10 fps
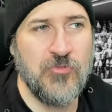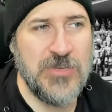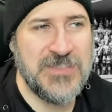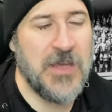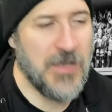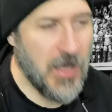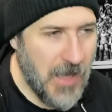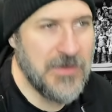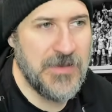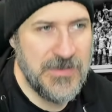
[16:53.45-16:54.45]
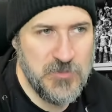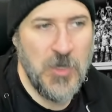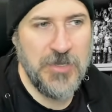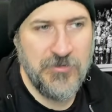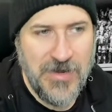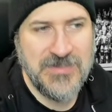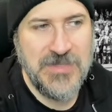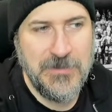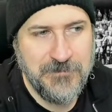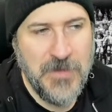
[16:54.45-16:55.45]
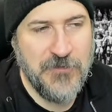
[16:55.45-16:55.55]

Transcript: return. I like this, Word of Wrestling.